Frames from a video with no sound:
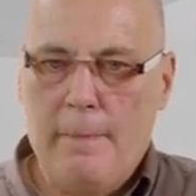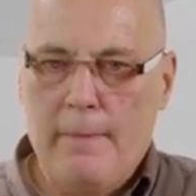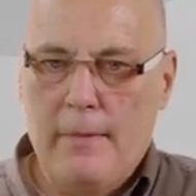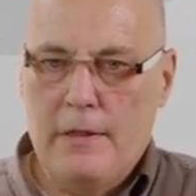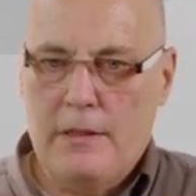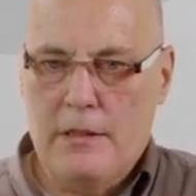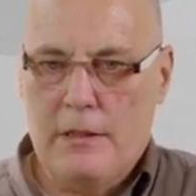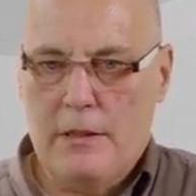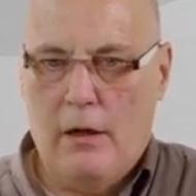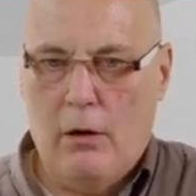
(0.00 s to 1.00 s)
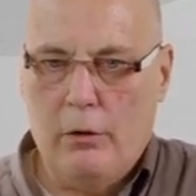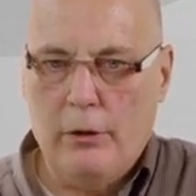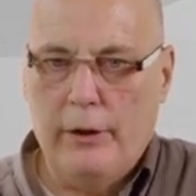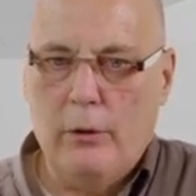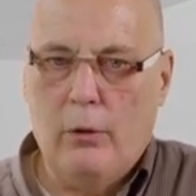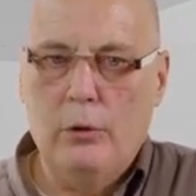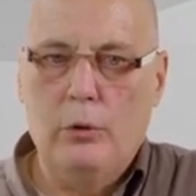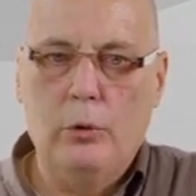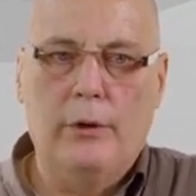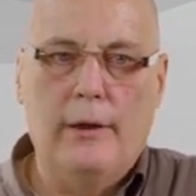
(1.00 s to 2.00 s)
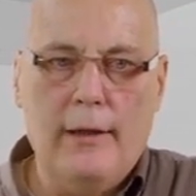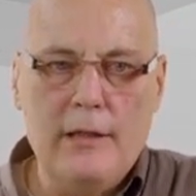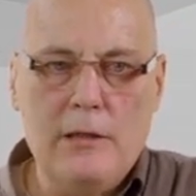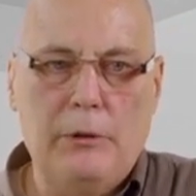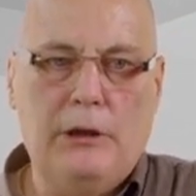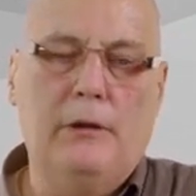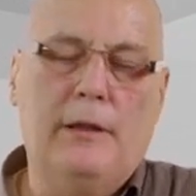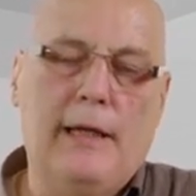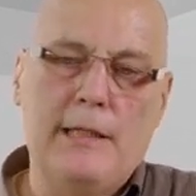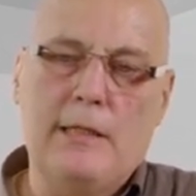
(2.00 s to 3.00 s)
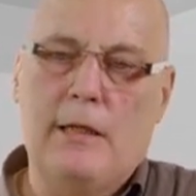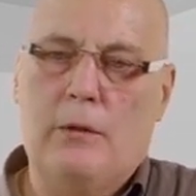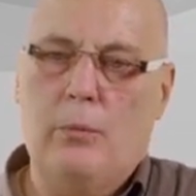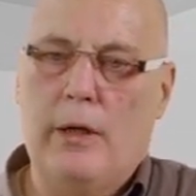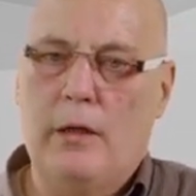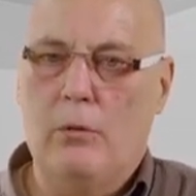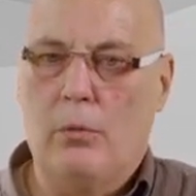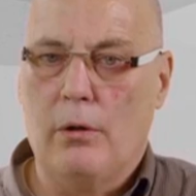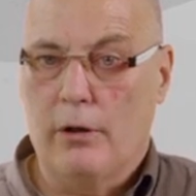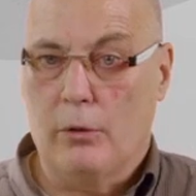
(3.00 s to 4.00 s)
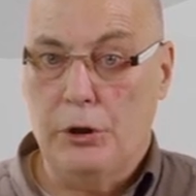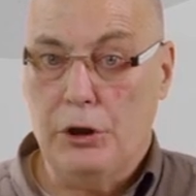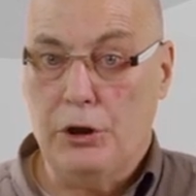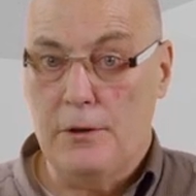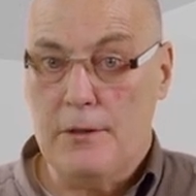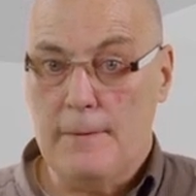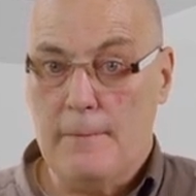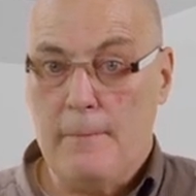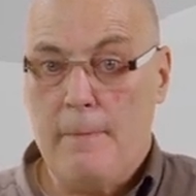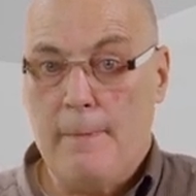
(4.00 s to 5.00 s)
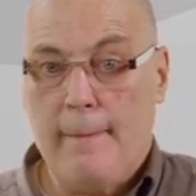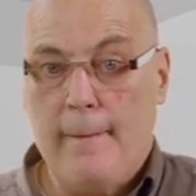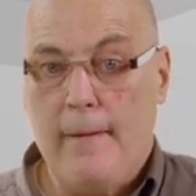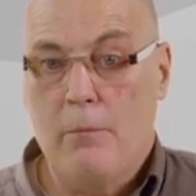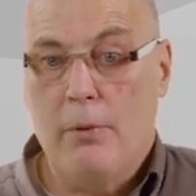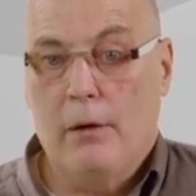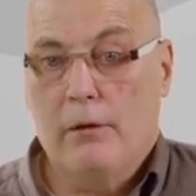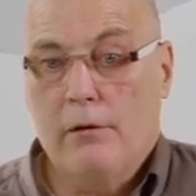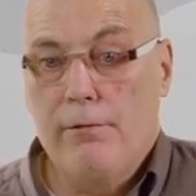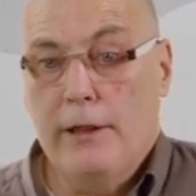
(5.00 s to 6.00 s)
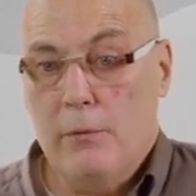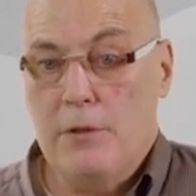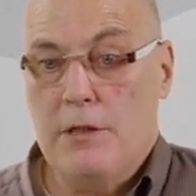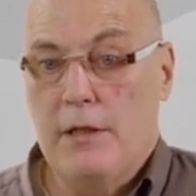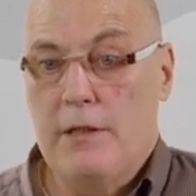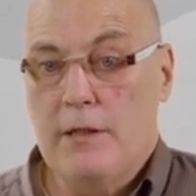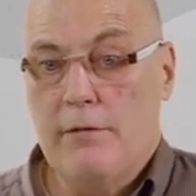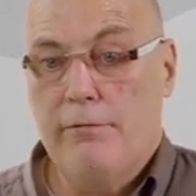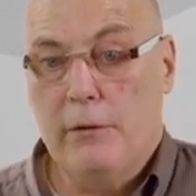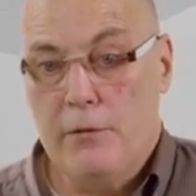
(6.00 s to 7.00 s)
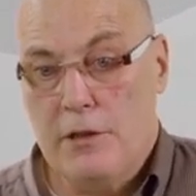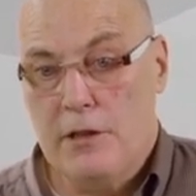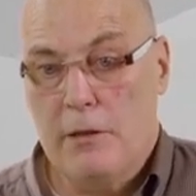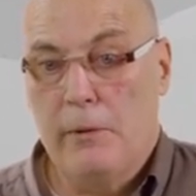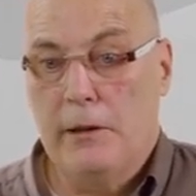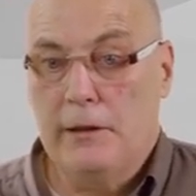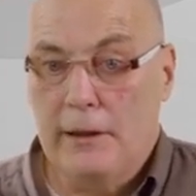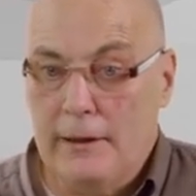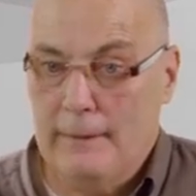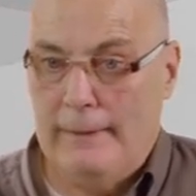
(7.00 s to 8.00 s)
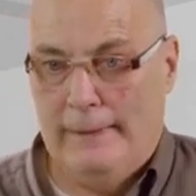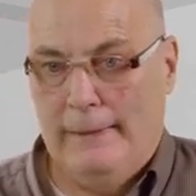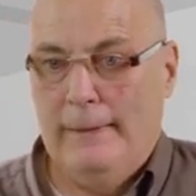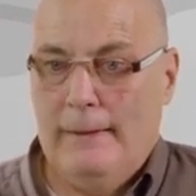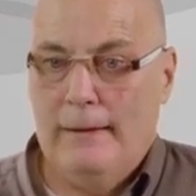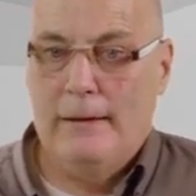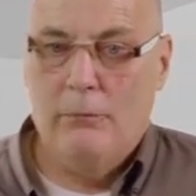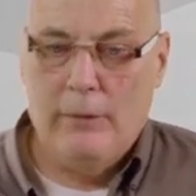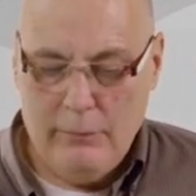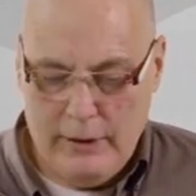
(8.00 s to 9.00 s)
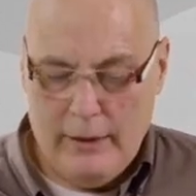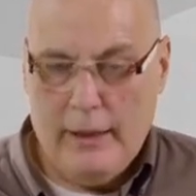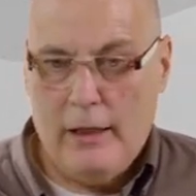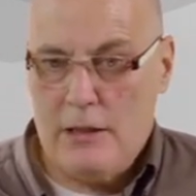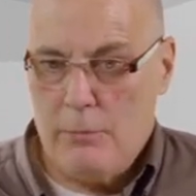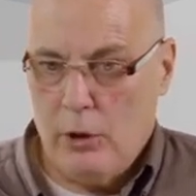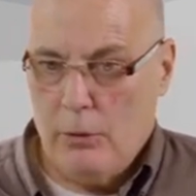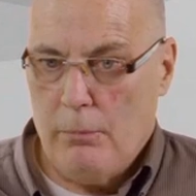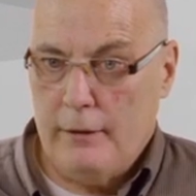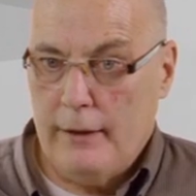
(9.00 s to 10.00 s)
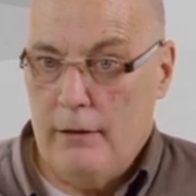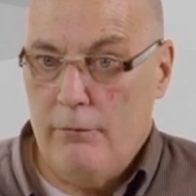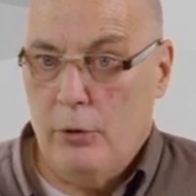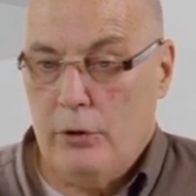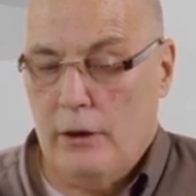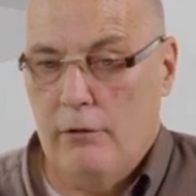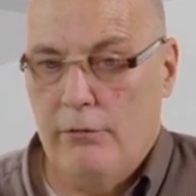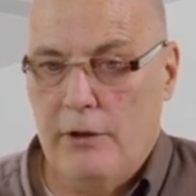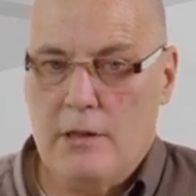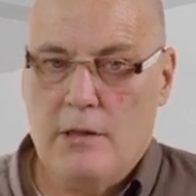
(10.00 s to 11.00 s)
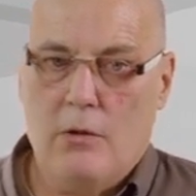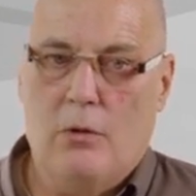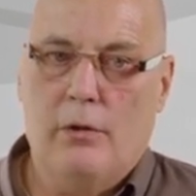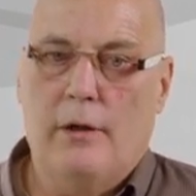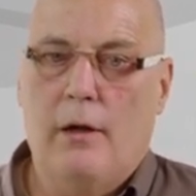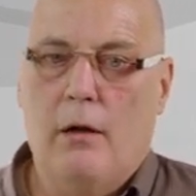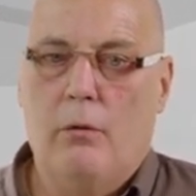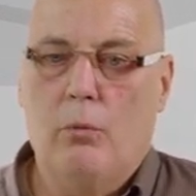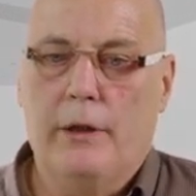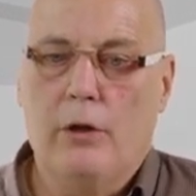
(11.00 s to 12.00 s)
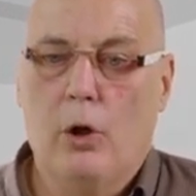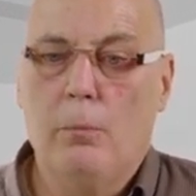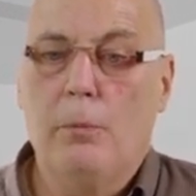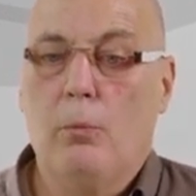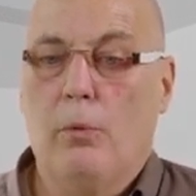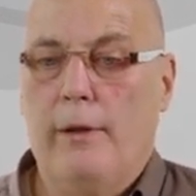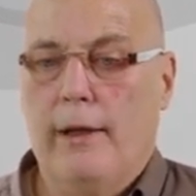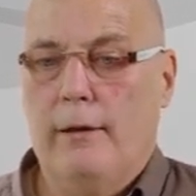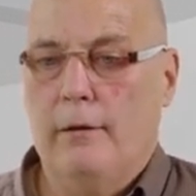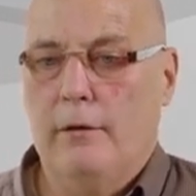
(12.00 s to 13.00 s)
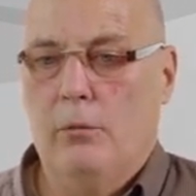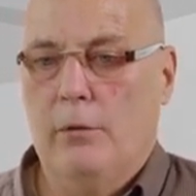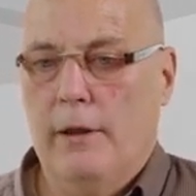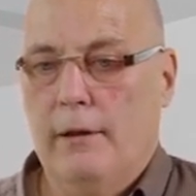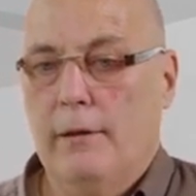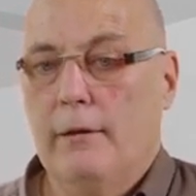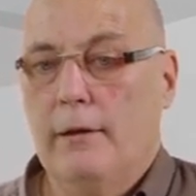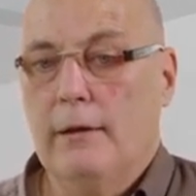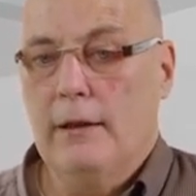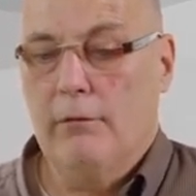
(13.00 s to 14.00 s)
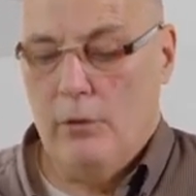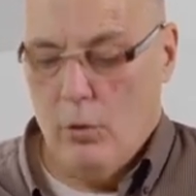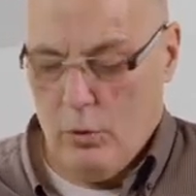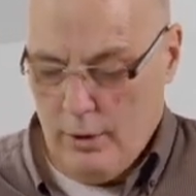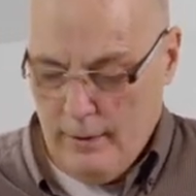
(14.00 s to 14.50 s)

This is now going on to another special case that we had in one of the questions about the frequency. Is there frequency stability? Then maybe, and I spoke about the inverter in feeds and so on and how we cope with that and deal with that. And let's have a look